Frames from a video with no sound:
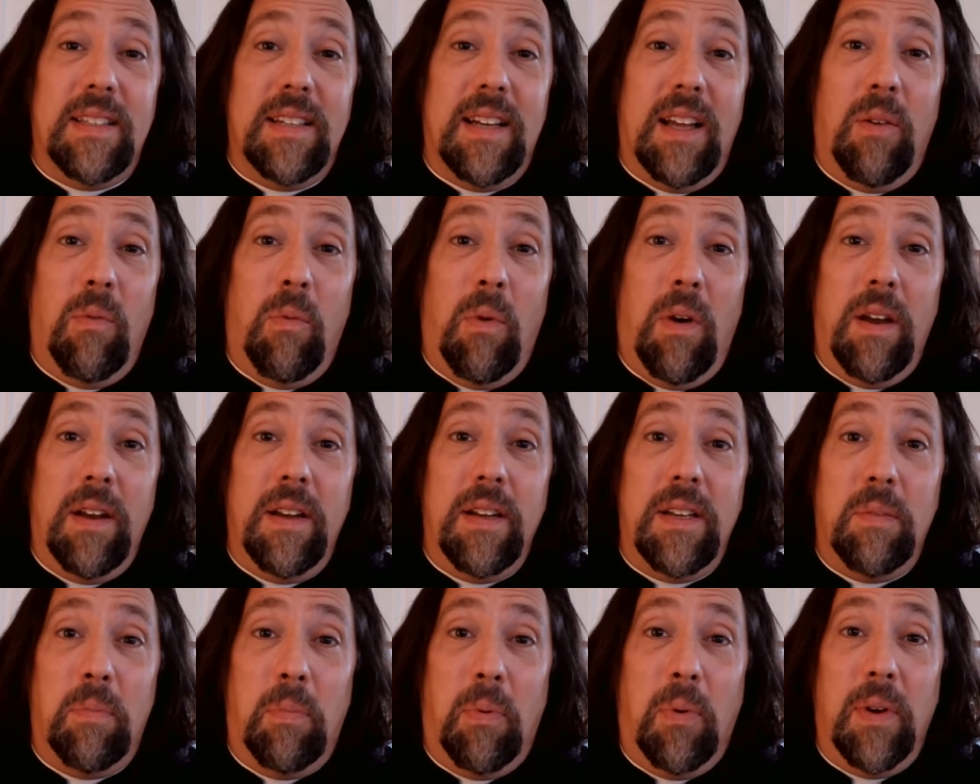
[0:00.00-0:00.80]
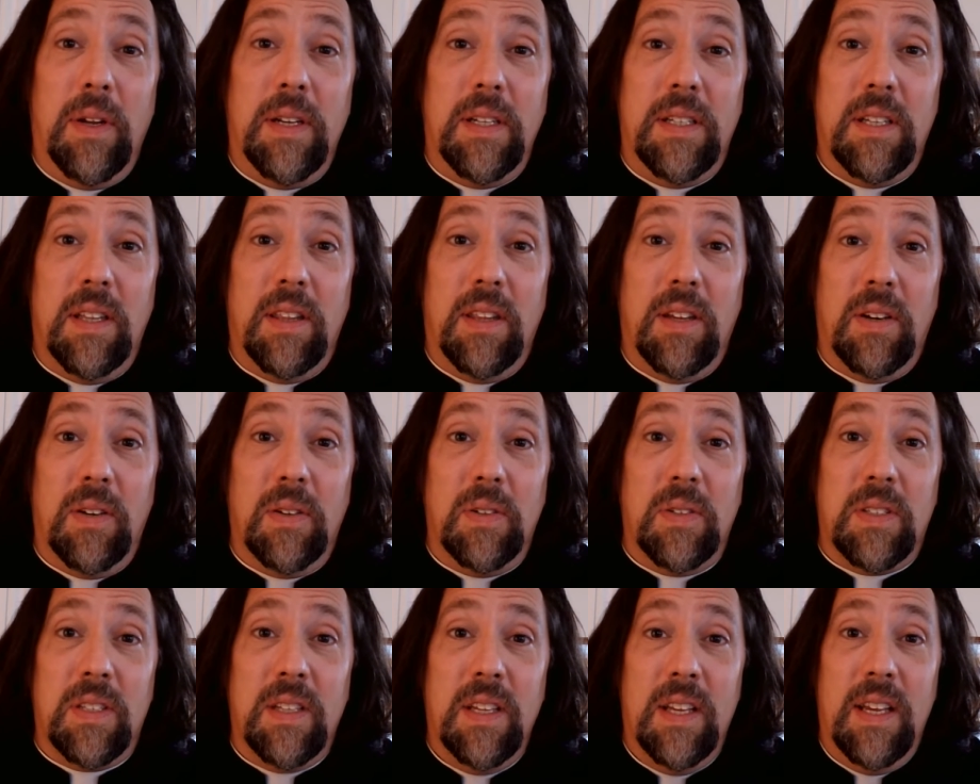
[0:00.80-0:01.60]
And I wanted to point to
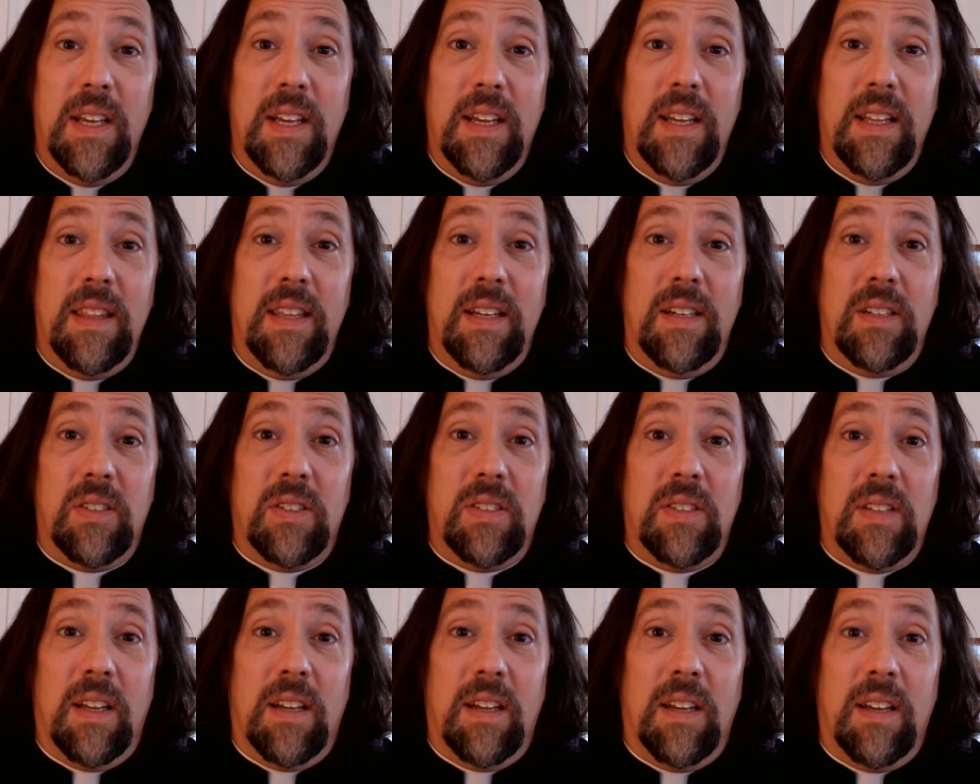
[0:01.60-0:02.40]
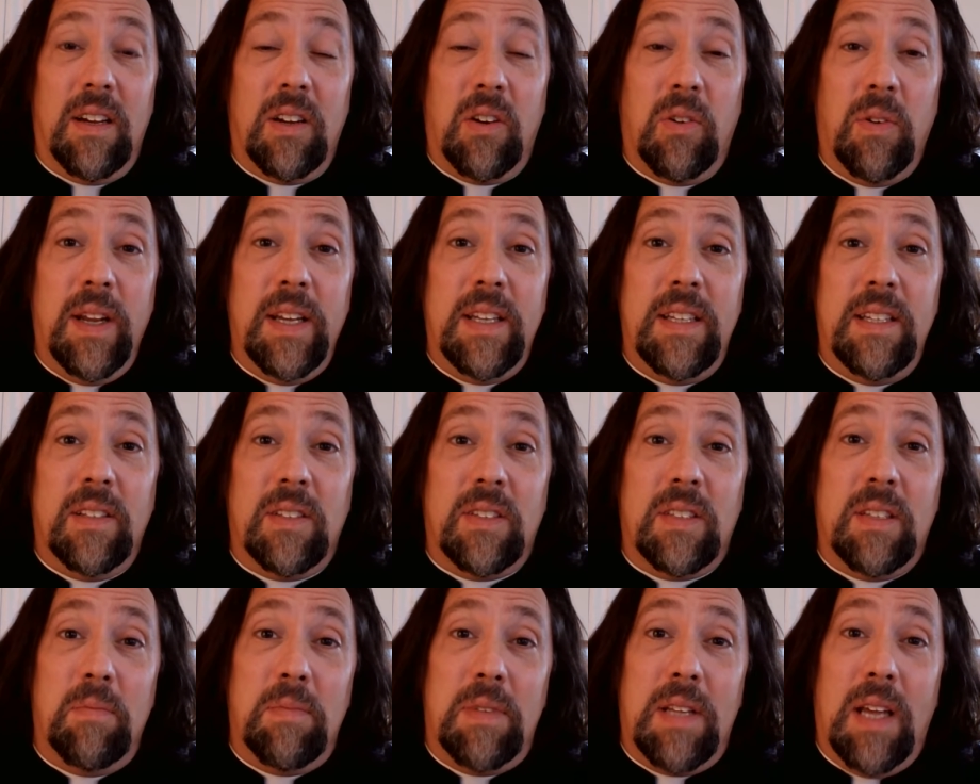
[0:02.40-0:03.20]
those. There's a great deal
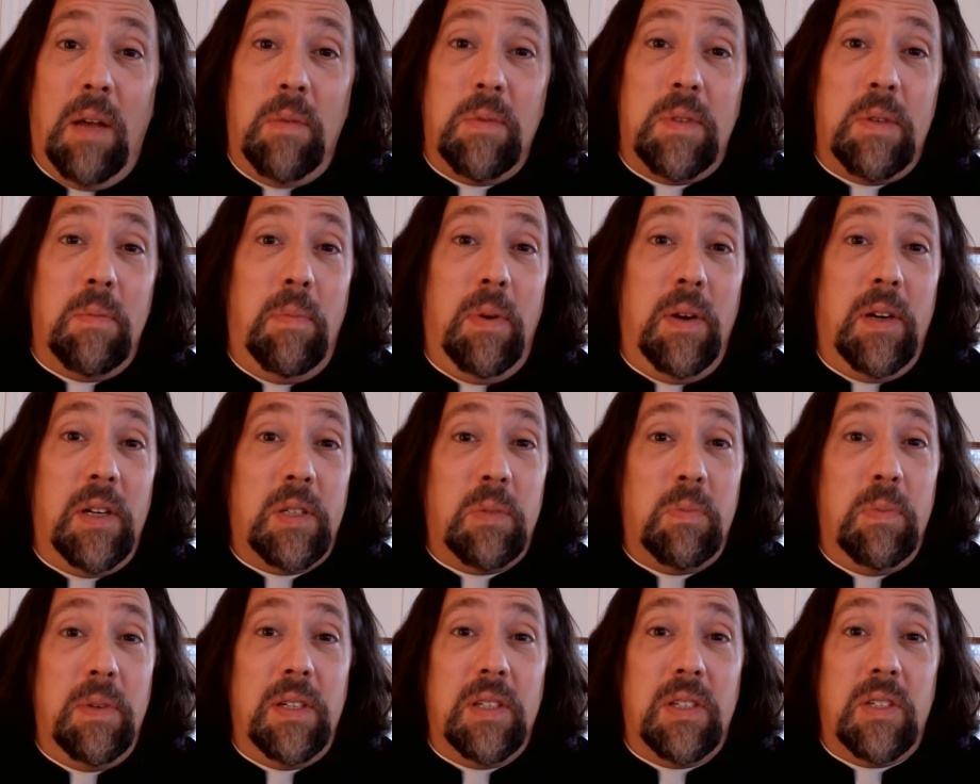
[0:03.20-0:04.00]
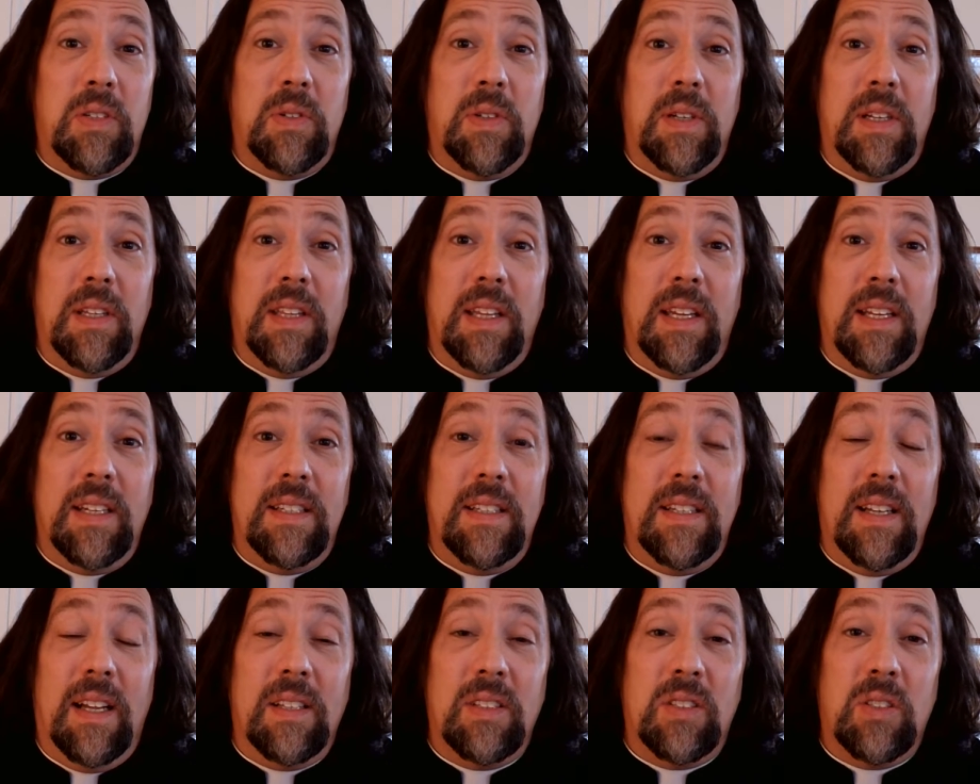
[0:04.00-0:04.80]
sometimes in parish ministry
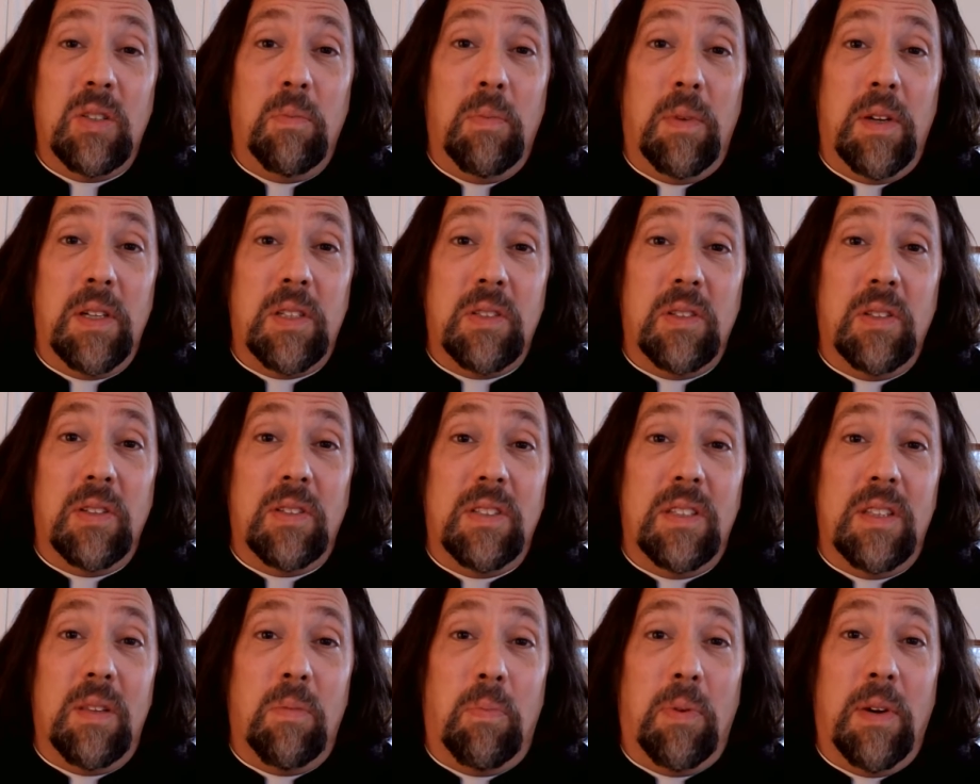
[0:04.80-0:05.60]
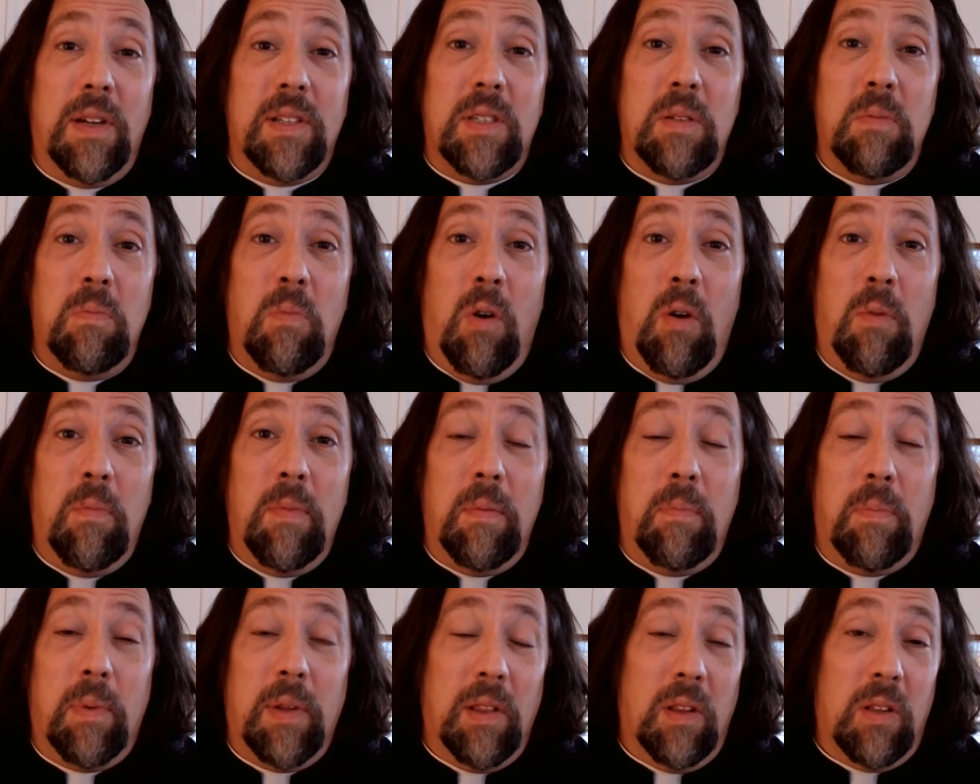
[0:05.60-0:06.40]
that not so much looks at the present
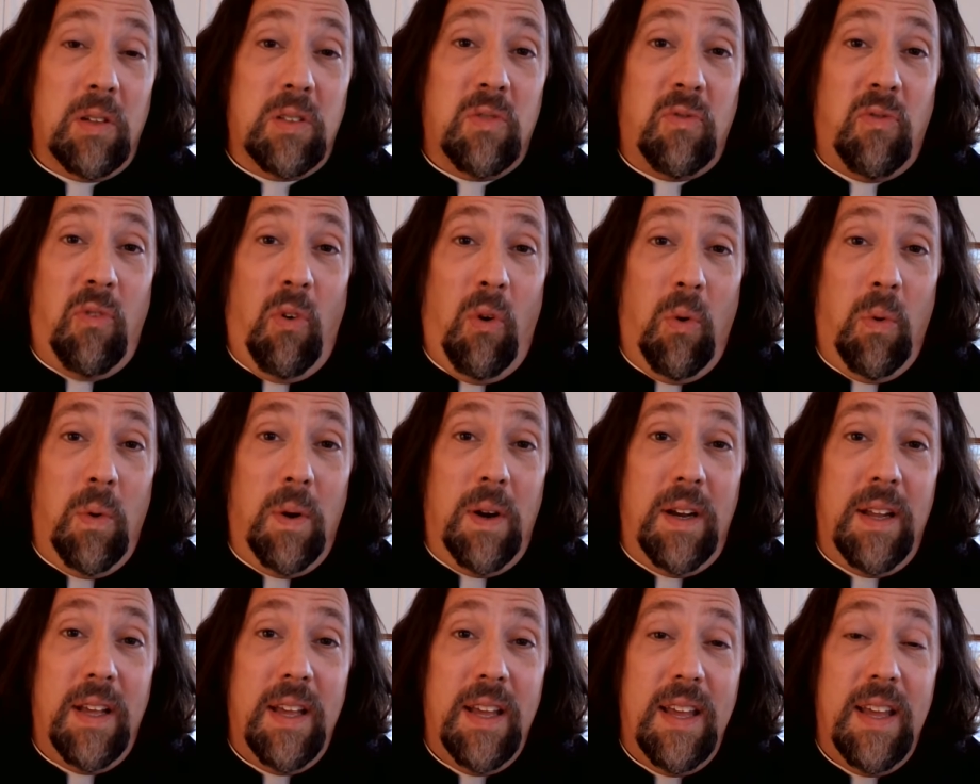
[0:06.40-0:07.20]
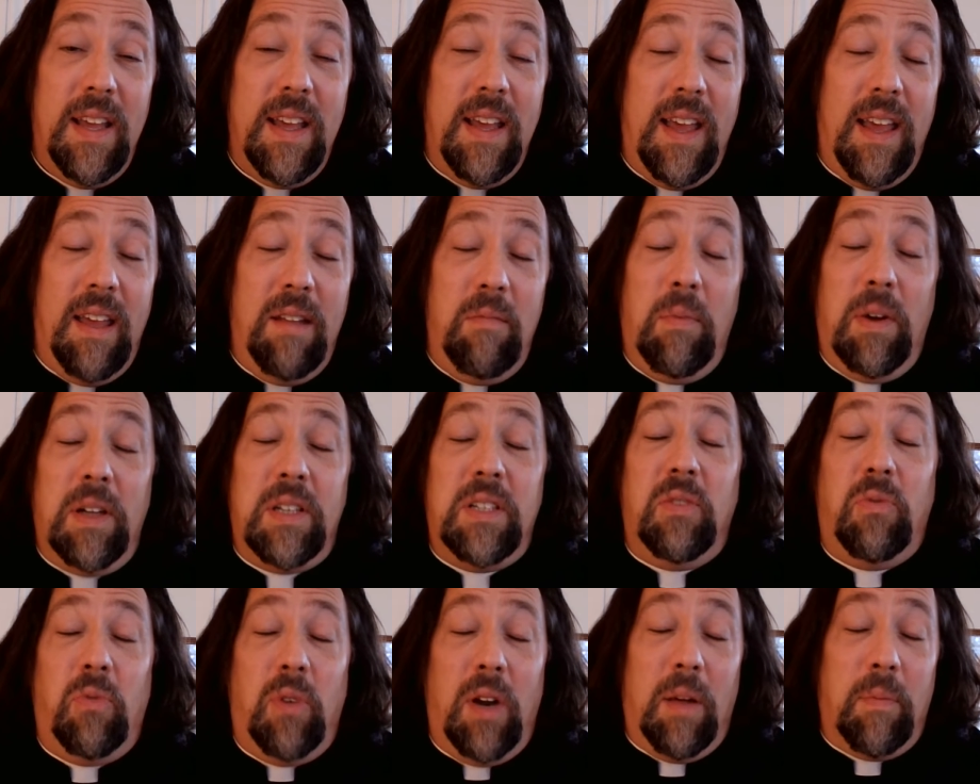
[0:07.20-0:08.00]
moment, but looks forward. And
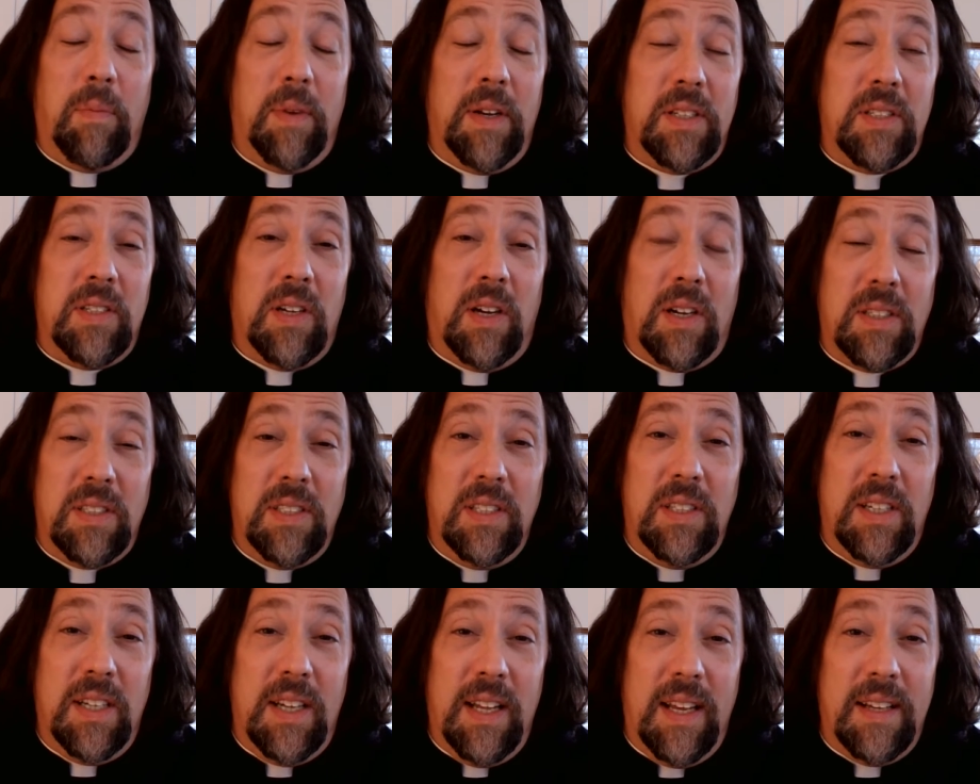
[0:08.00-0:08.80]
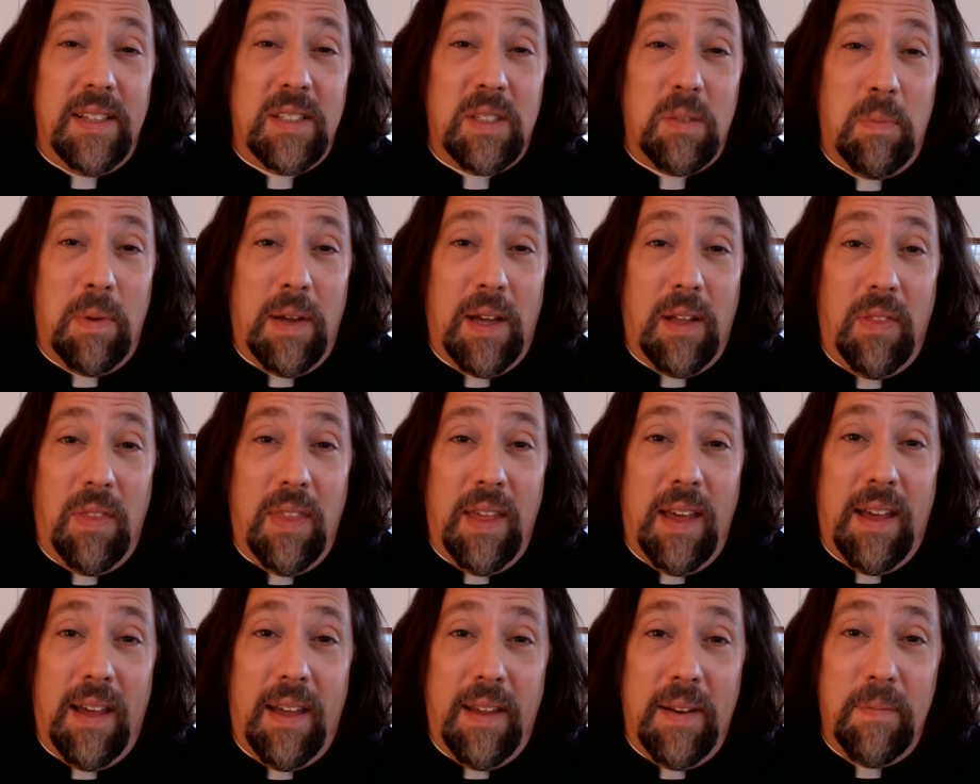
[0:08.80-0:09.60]
much of what I'm going to talk to you today is about
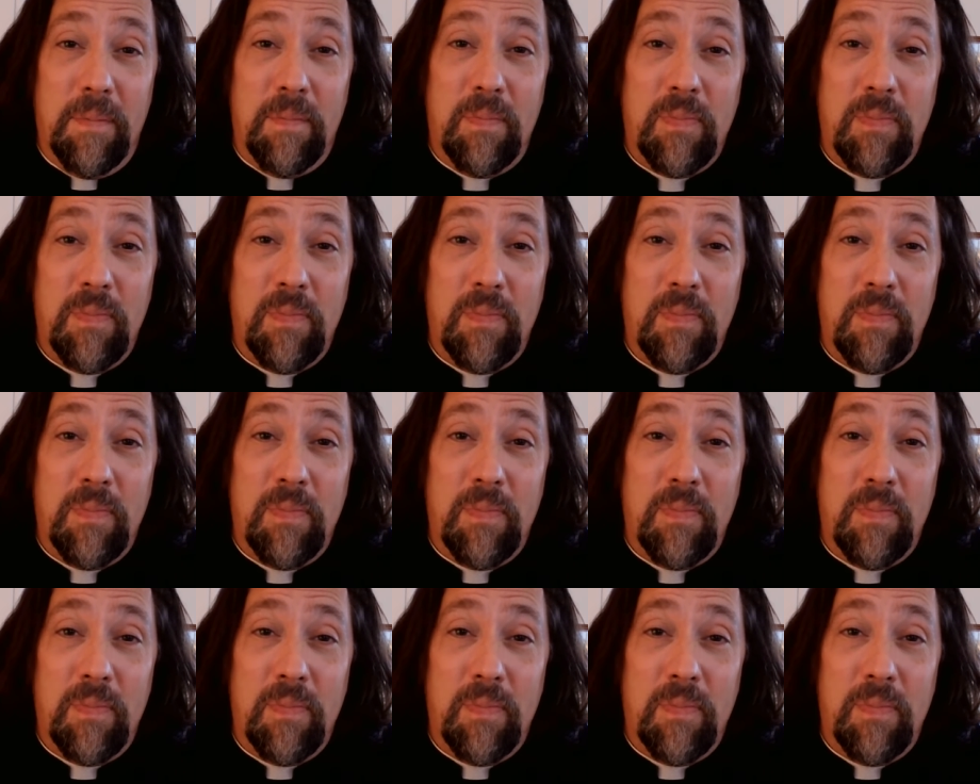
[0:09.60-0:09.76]
that.